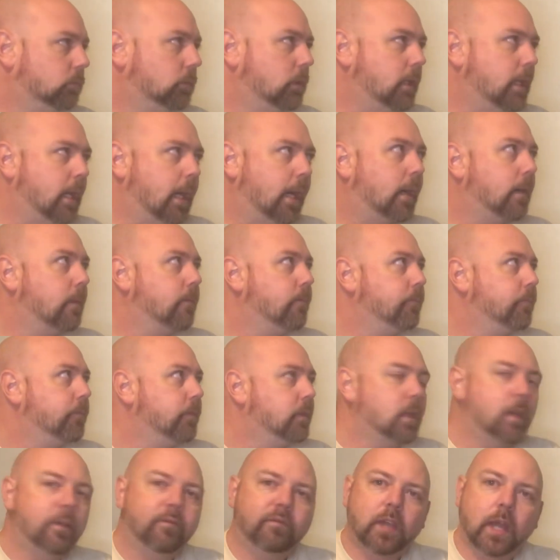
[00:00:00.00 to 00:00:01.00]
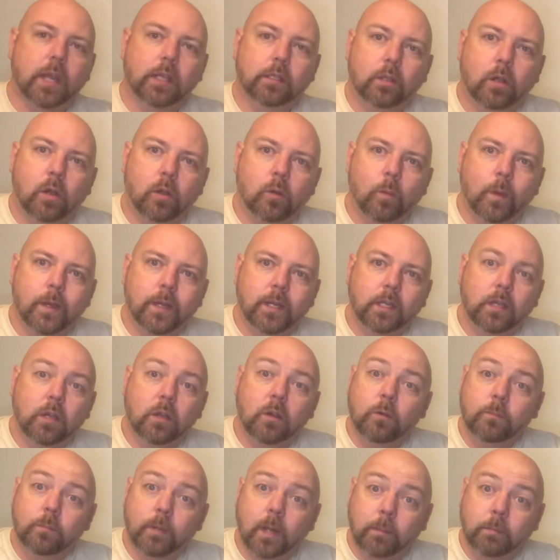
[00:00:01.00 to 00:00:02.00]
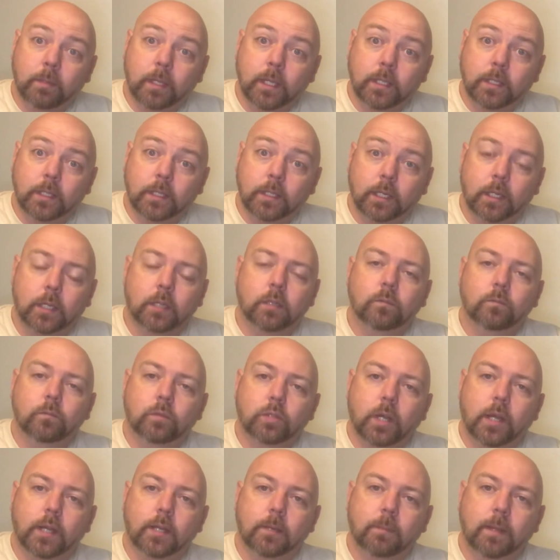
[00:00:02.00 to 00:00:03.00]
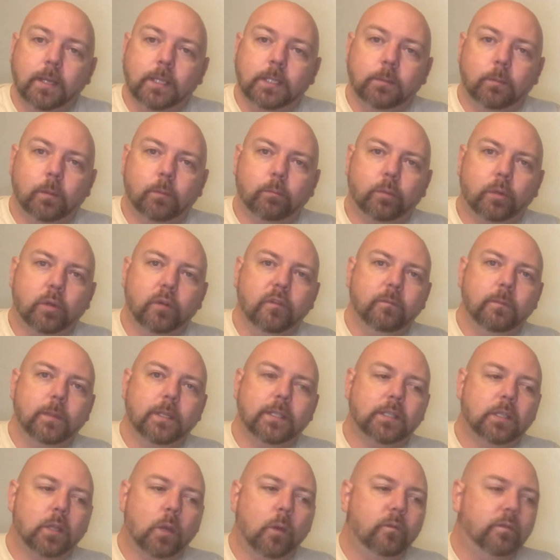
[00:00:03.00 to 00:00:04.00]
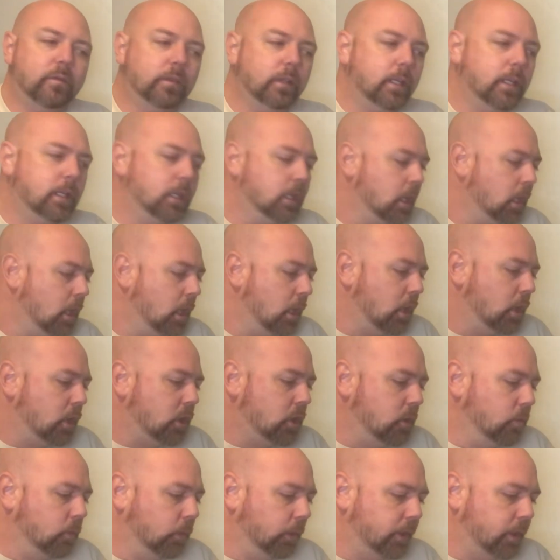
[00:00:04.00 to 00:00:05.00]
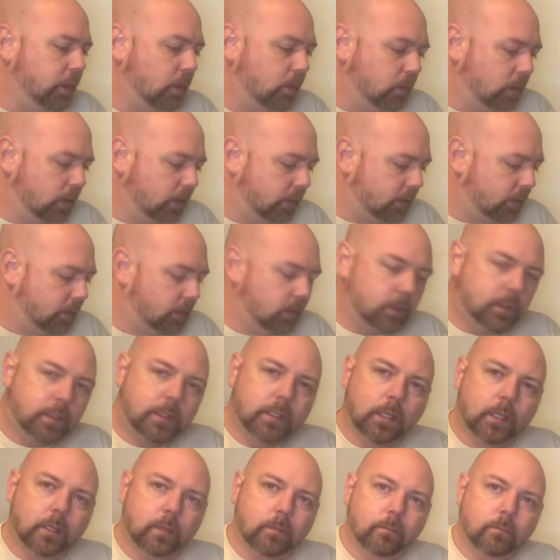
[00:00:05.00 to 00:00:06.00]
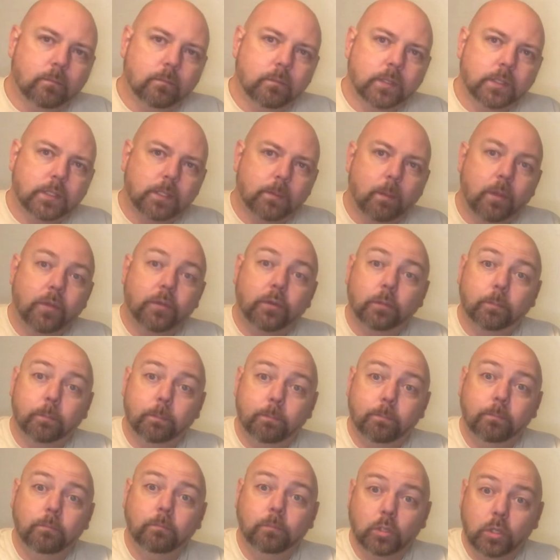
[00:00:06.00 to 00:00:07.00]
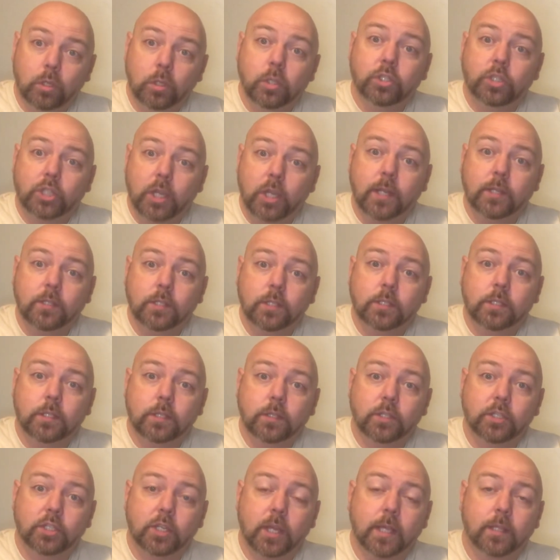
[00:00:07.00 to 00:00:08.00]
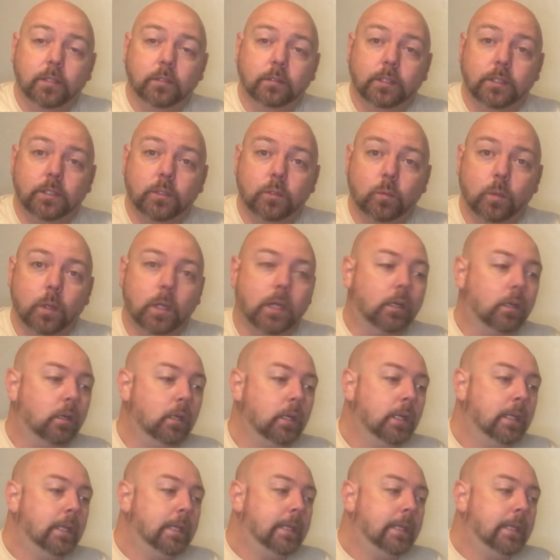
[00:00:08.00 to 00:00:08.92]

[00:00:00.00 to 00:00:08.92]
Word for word: yeah, Got a long way to go, but I'm getting there, trying to make some improvements. Hopefully, you will notice some some other good changes to the channel as well.